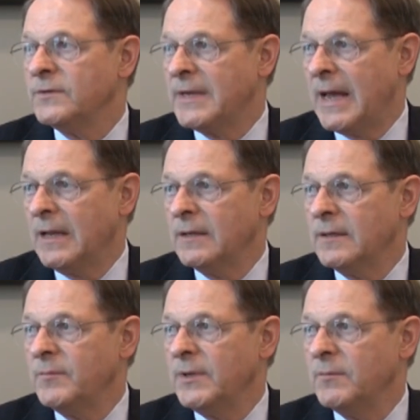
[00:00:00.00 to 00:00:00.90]

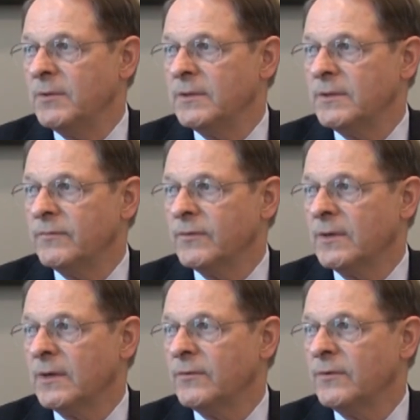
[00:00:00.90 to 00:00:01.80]
talented people in
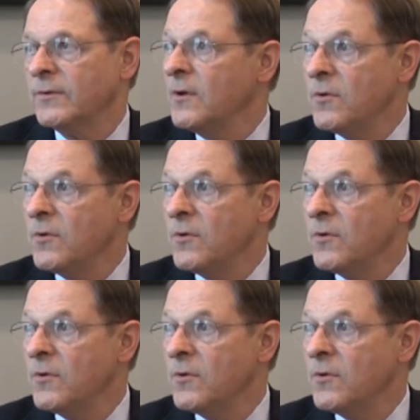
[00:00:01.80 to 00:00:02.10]
different countries,